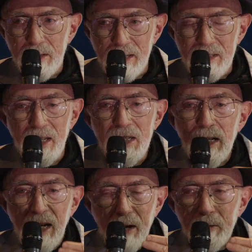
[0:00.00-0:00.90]
test
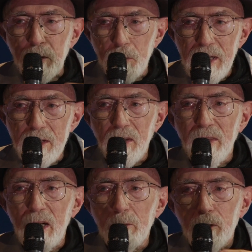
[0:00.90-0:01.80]
after reaching
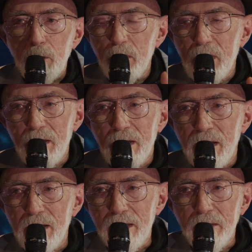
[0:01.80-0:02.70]
there before you
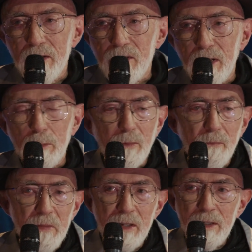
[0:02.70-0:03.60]
got on the ship.
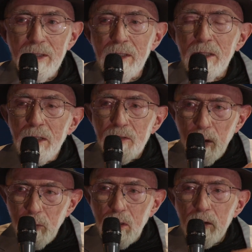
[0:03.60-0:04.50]

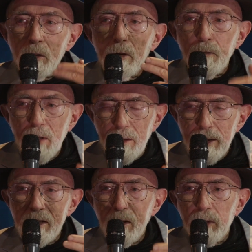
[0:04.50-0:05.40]
So we could do a
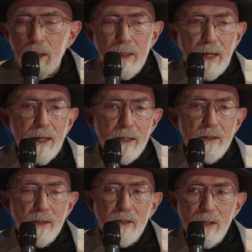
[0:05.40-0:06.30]
fairly simple
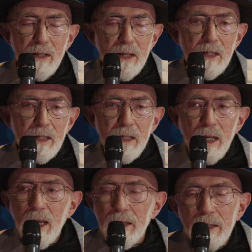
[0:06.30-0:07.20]
analysis,
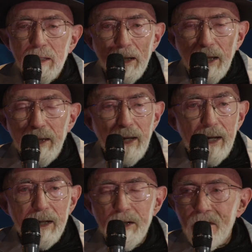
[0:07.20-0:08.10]
and
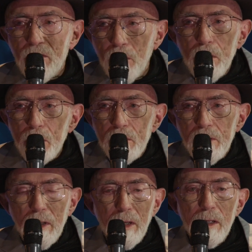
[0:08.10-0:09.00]
that
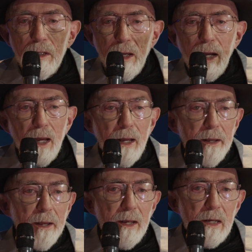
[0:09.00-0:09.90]
showed
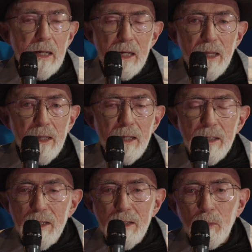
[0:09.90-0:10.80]
that
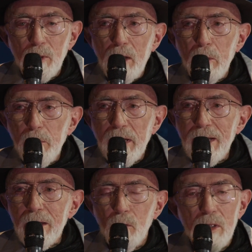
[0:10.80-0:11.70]
the
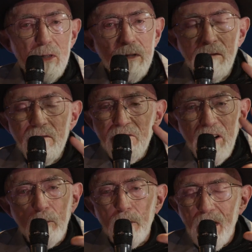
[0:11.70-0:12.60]
probability was
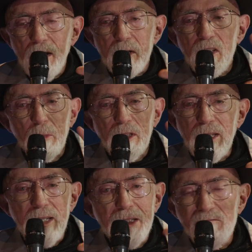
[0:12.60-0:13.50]

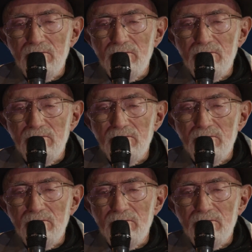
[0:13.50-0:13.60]
approximately